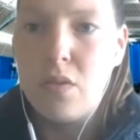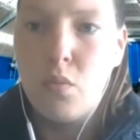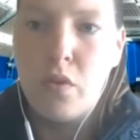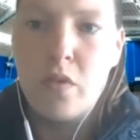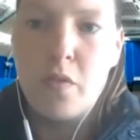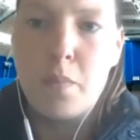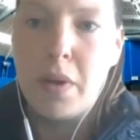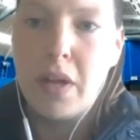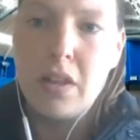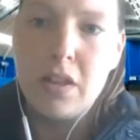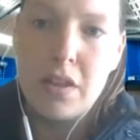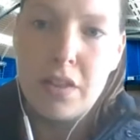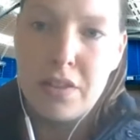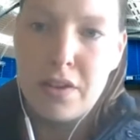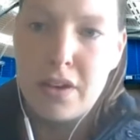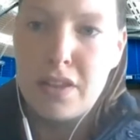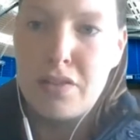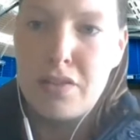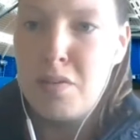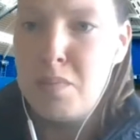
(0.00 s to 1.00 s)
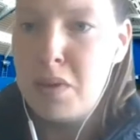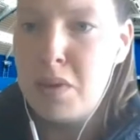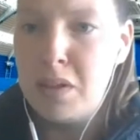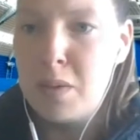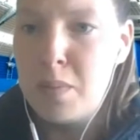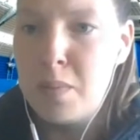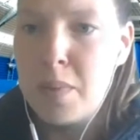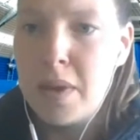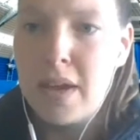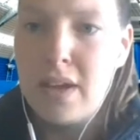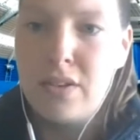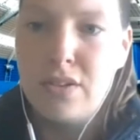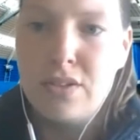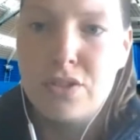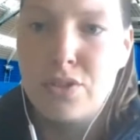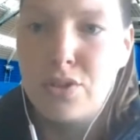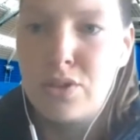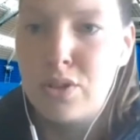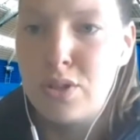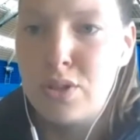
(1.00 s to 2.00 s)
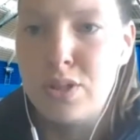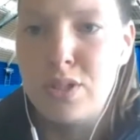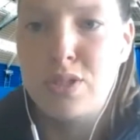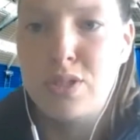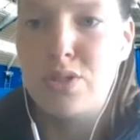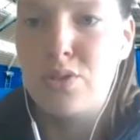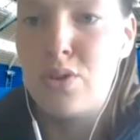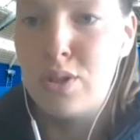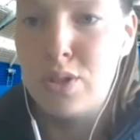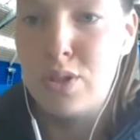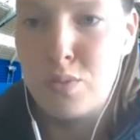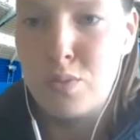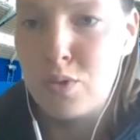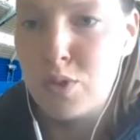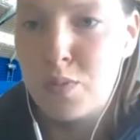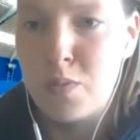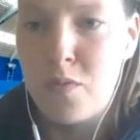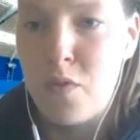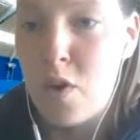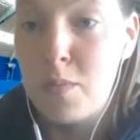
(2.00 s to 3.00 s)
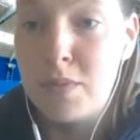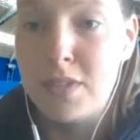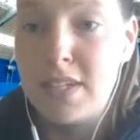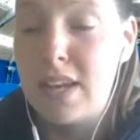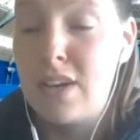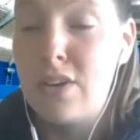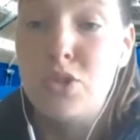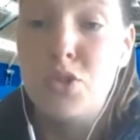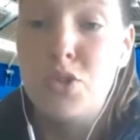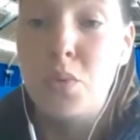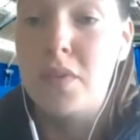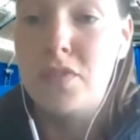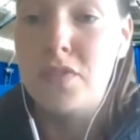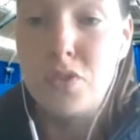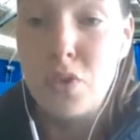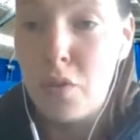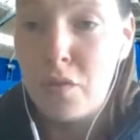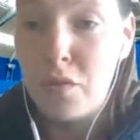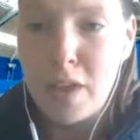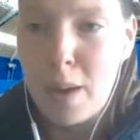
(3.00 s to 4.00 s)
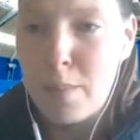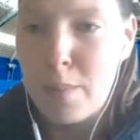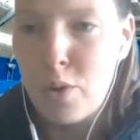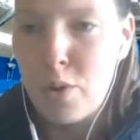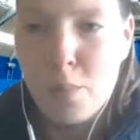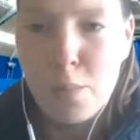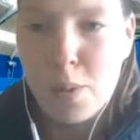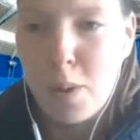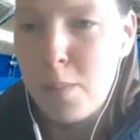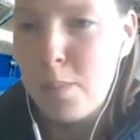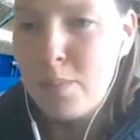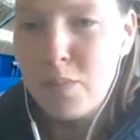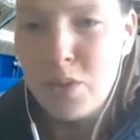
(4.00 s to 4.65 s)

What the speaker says: we've built a £33 million Scotland Sports Performance Centre, so we've solved that problem.